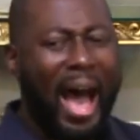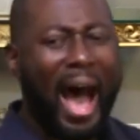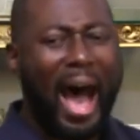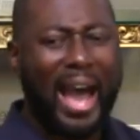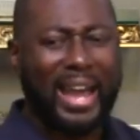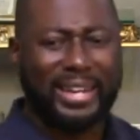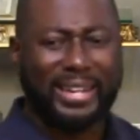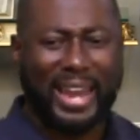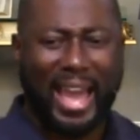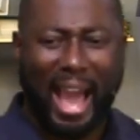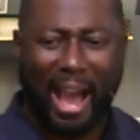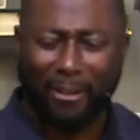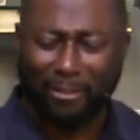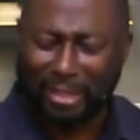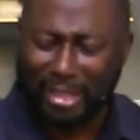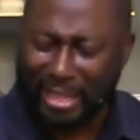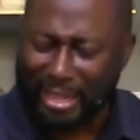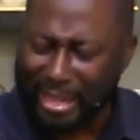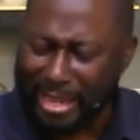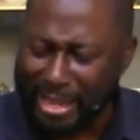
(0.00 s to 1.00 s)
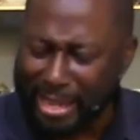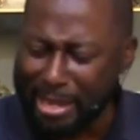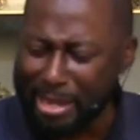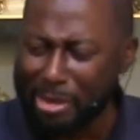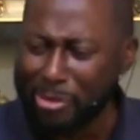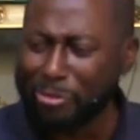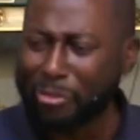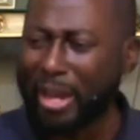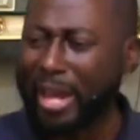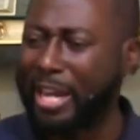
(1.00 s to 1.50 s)
I now
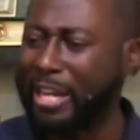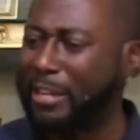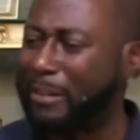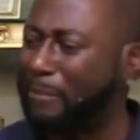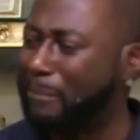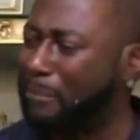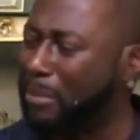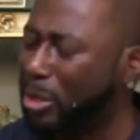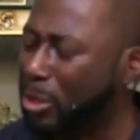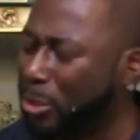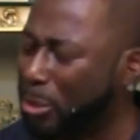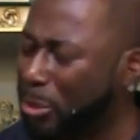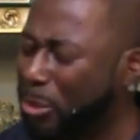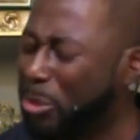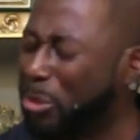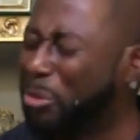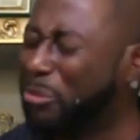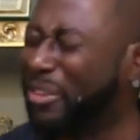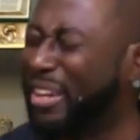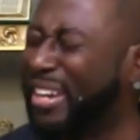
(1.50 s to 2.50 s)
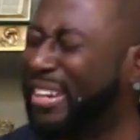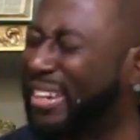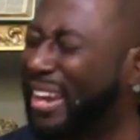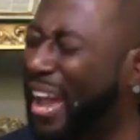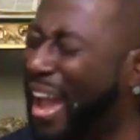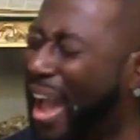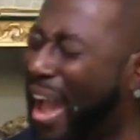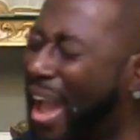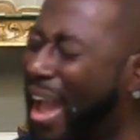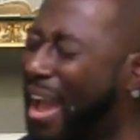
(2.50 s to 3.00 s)
live and move and
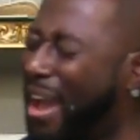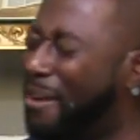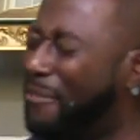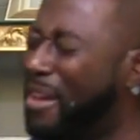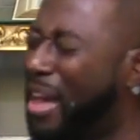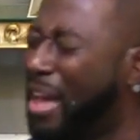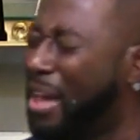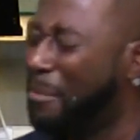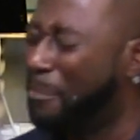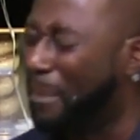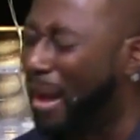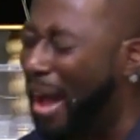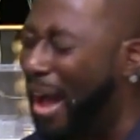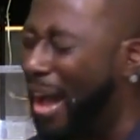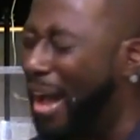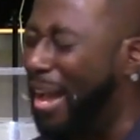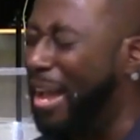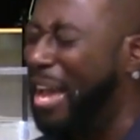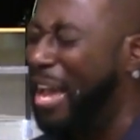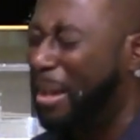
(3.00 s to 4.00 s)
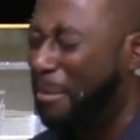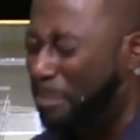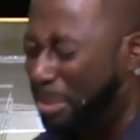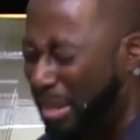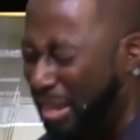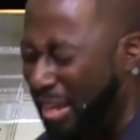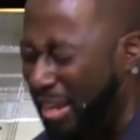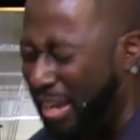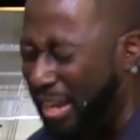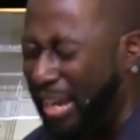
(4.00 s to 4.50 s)
have my
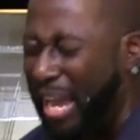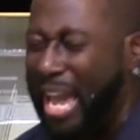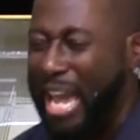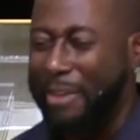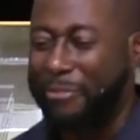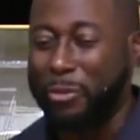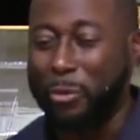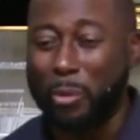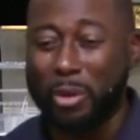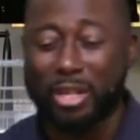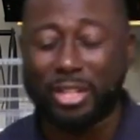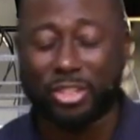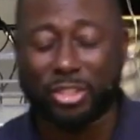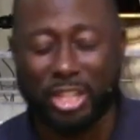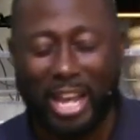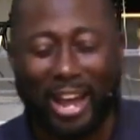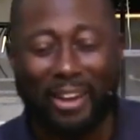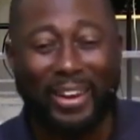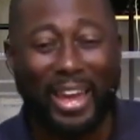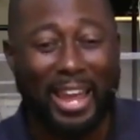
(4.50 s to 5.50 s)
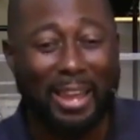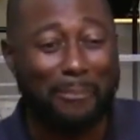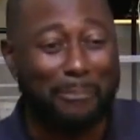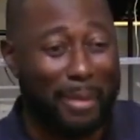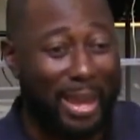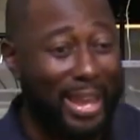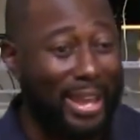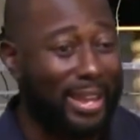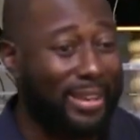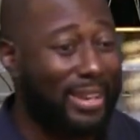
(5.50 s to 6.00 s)
being. If you want to shout
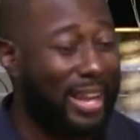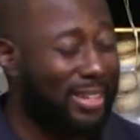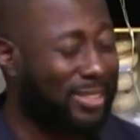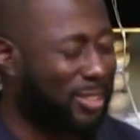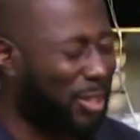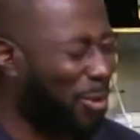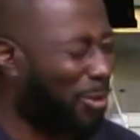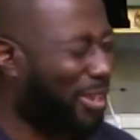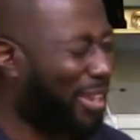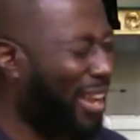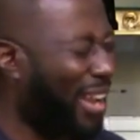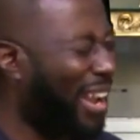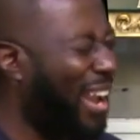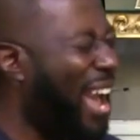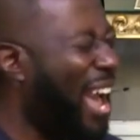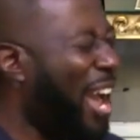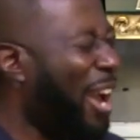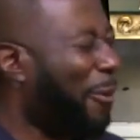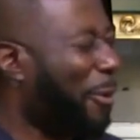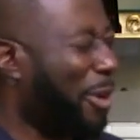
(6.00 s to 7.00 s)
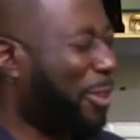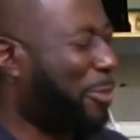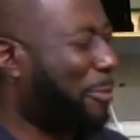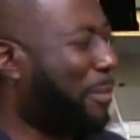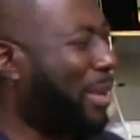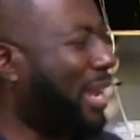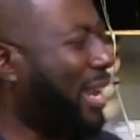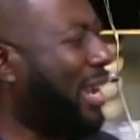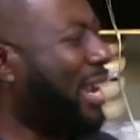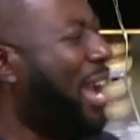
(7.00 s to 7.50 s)
amen, that's okay with
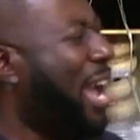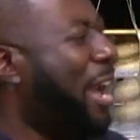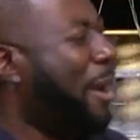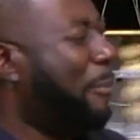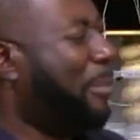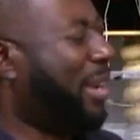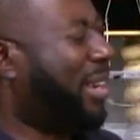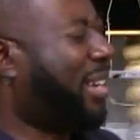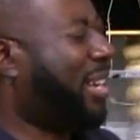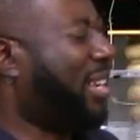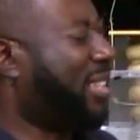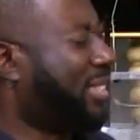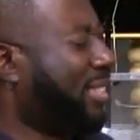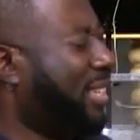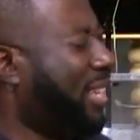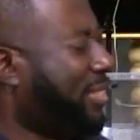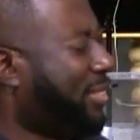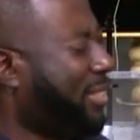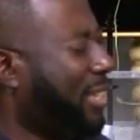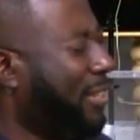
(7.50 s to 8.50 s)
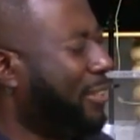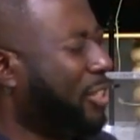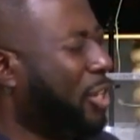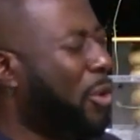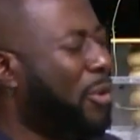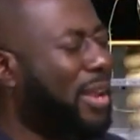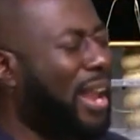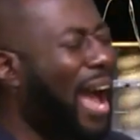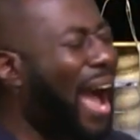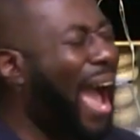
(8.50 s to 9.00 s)
me because listen,
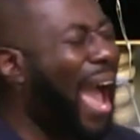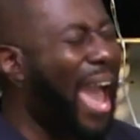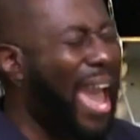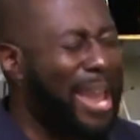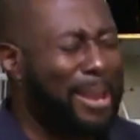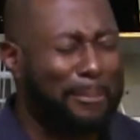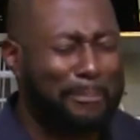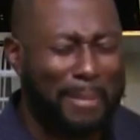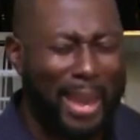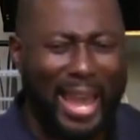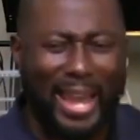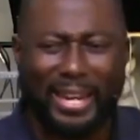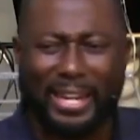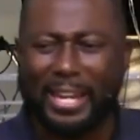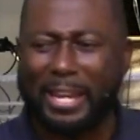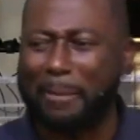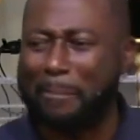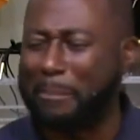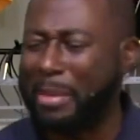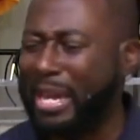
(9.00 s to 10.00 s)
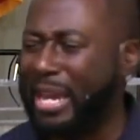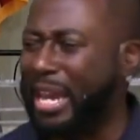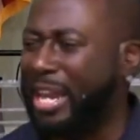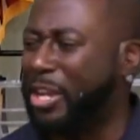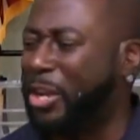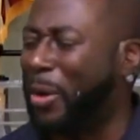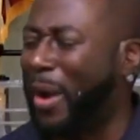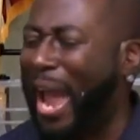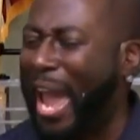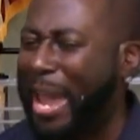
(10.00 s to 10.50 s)
you're not amening me,
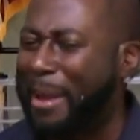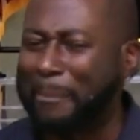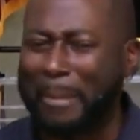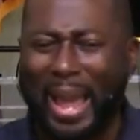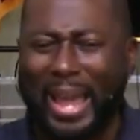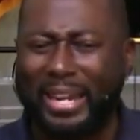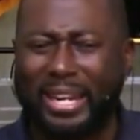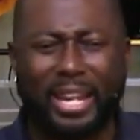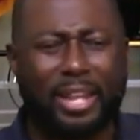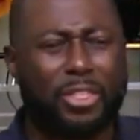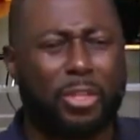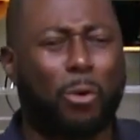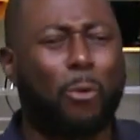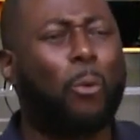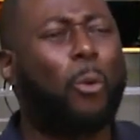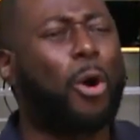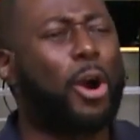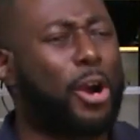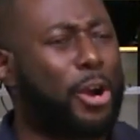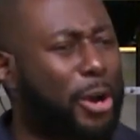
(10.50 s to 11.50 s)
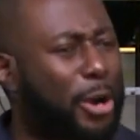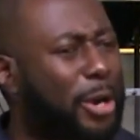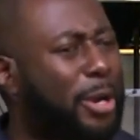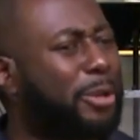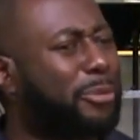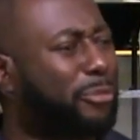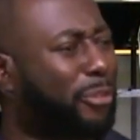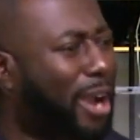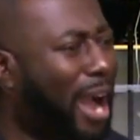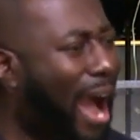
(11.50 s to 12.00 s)
you're amening the Word
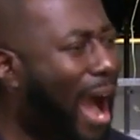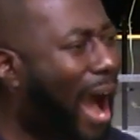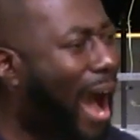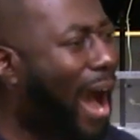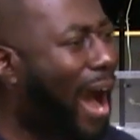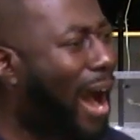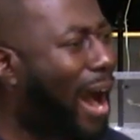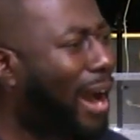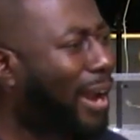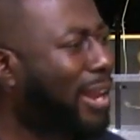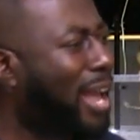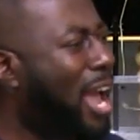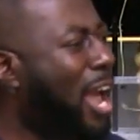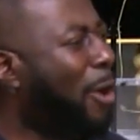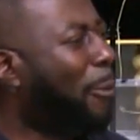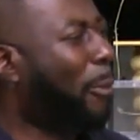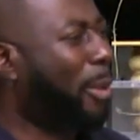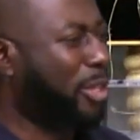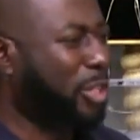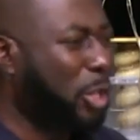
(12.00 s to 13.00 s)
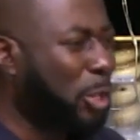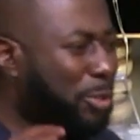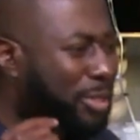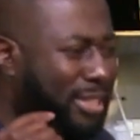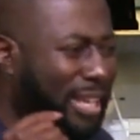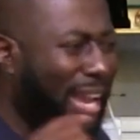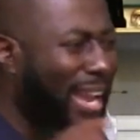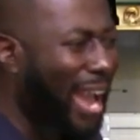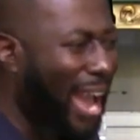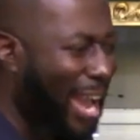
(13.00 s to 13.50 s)
of God. When you
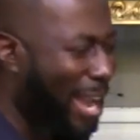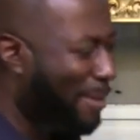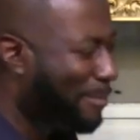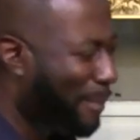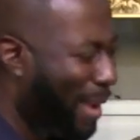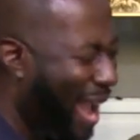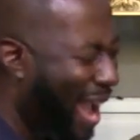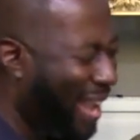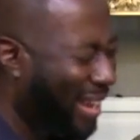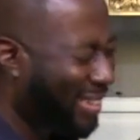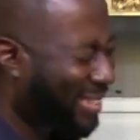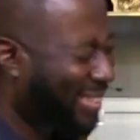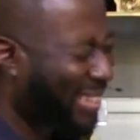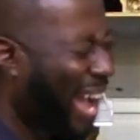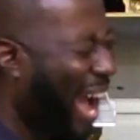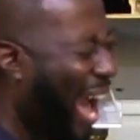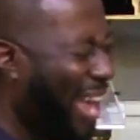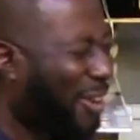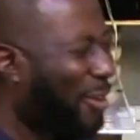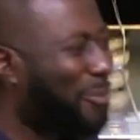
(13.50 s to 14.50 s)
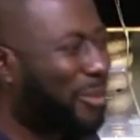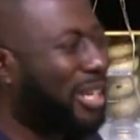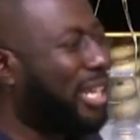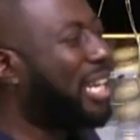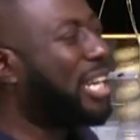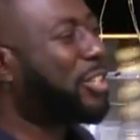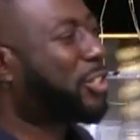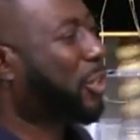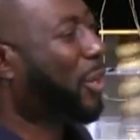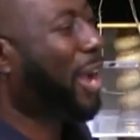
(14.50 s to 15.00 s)
say amen, it's not, I don't
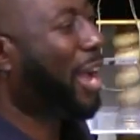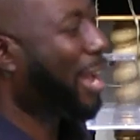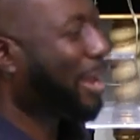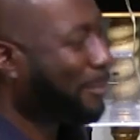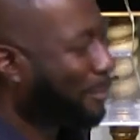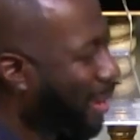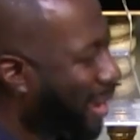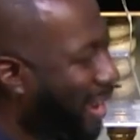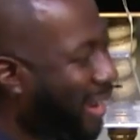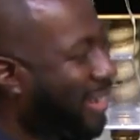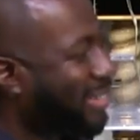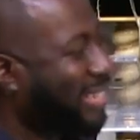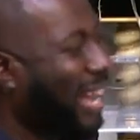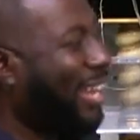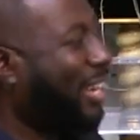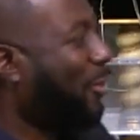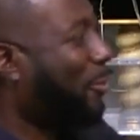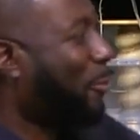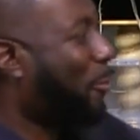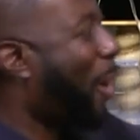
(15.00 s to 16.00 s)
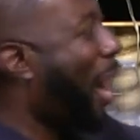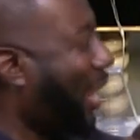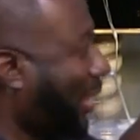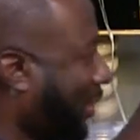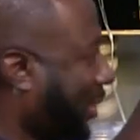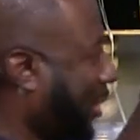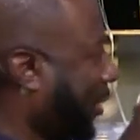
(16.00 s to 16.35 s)
need your amen because I didn't write